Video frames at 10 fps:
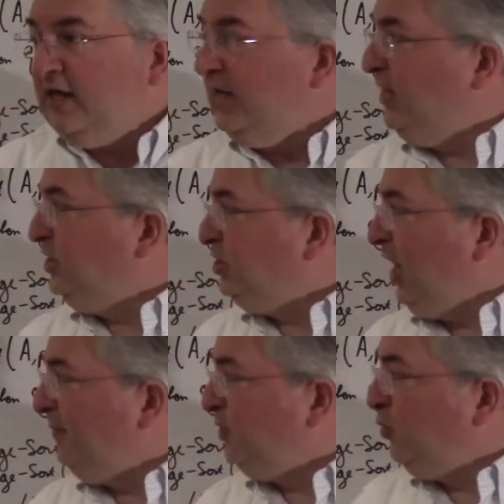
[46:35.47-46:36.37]
in
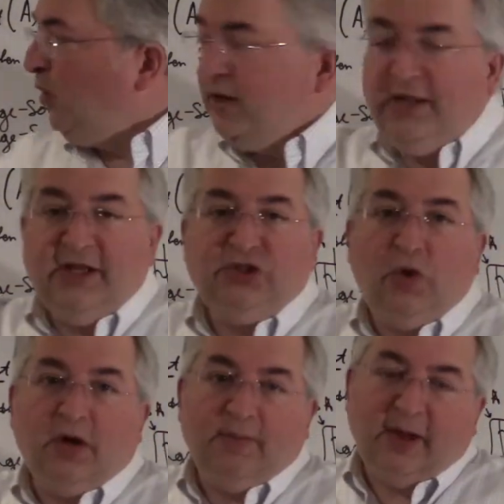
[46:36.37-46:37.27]
chapter 1, they
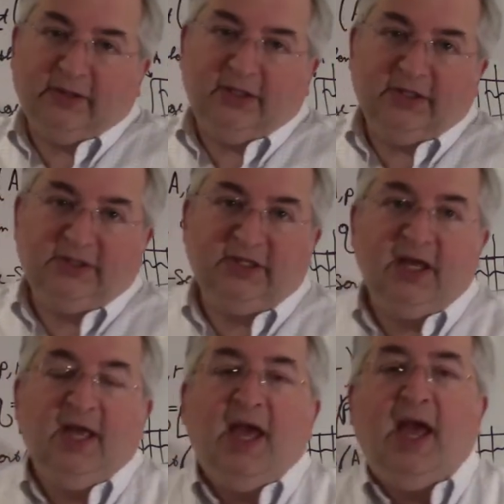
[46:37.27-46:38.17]
talk about this,
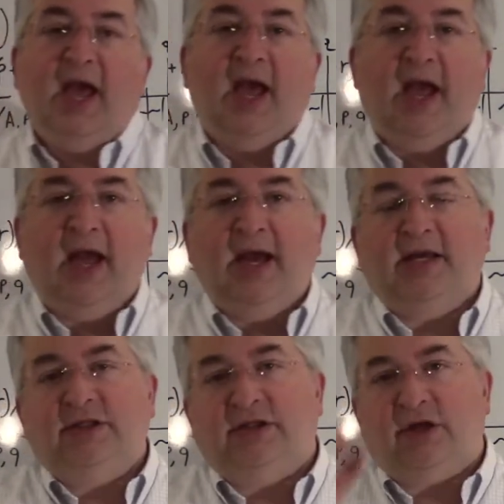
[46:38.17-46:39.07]

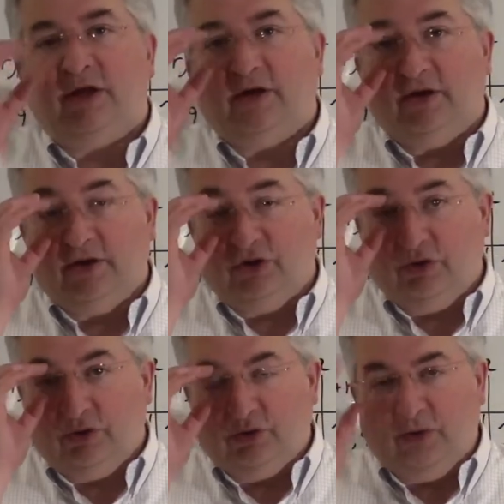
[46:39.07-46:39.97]
and
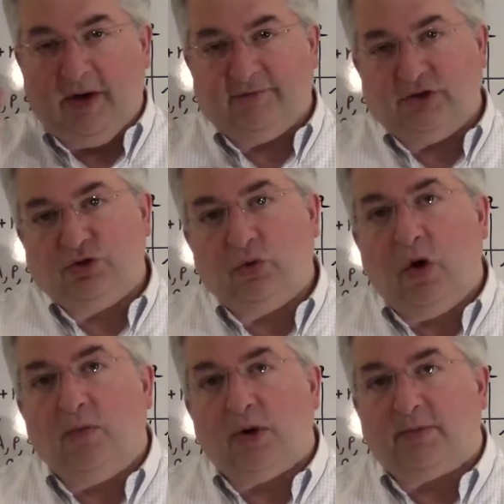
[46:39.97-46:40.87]
you have to do
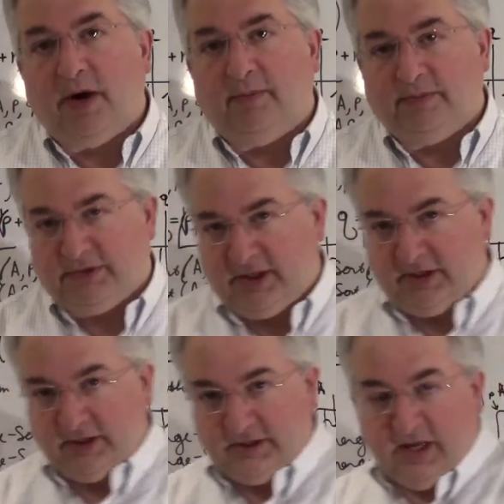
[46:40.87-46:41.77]
homework problems like
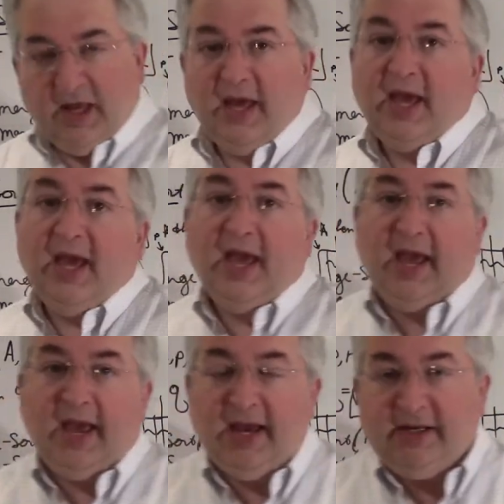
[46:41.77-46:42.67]
this.
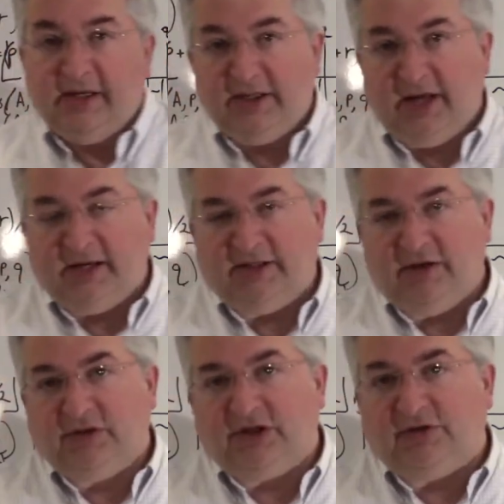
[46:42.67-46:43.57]
And the idea
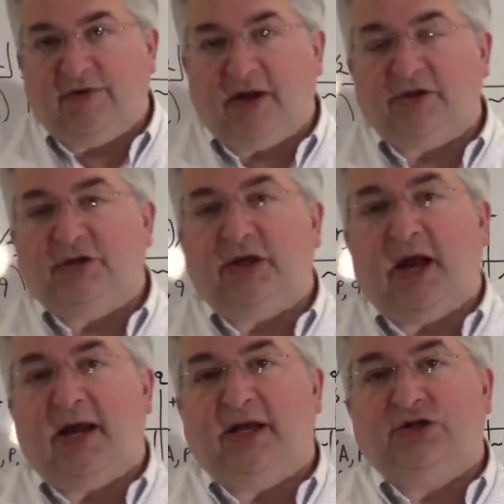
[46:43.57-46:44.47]
is as follows.
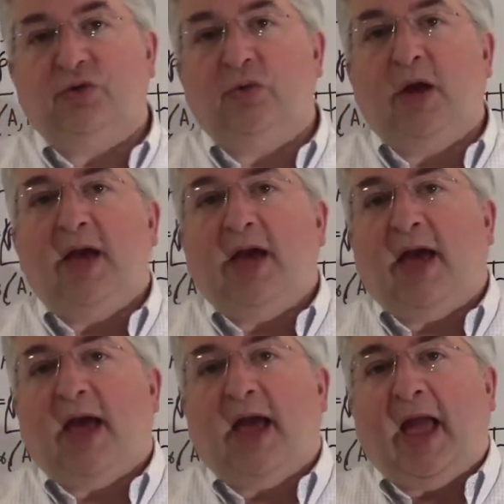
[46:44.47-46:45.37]
I ask you
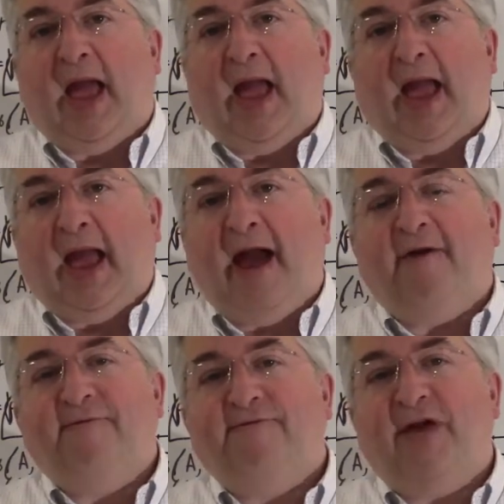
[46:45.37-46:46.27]
how
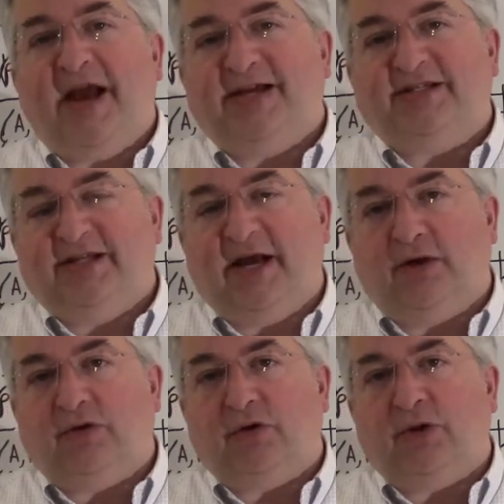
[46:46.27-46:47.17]
fast the
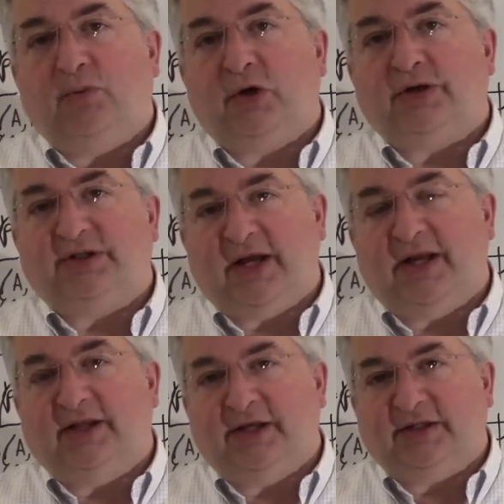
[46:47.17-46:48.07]
algorithm works
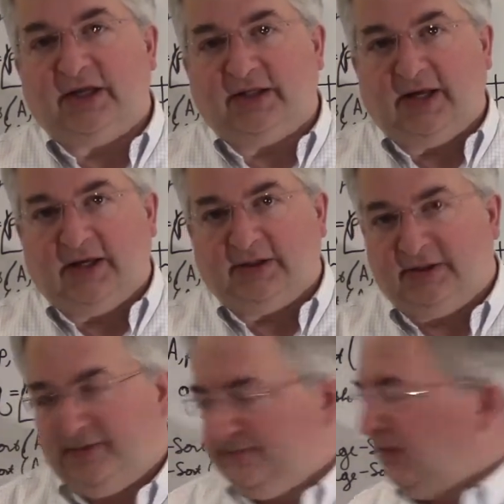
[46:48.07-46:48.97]
and things like that.
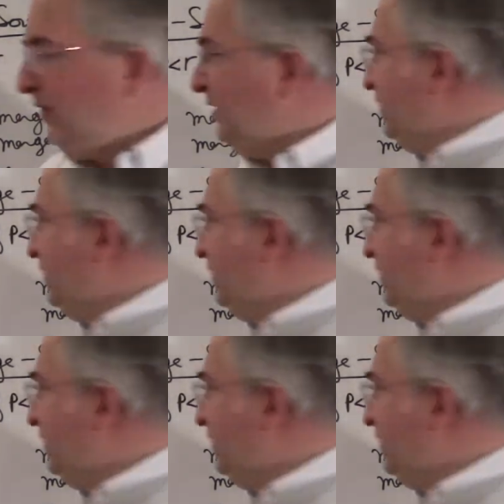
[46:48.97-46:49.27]
Okay, so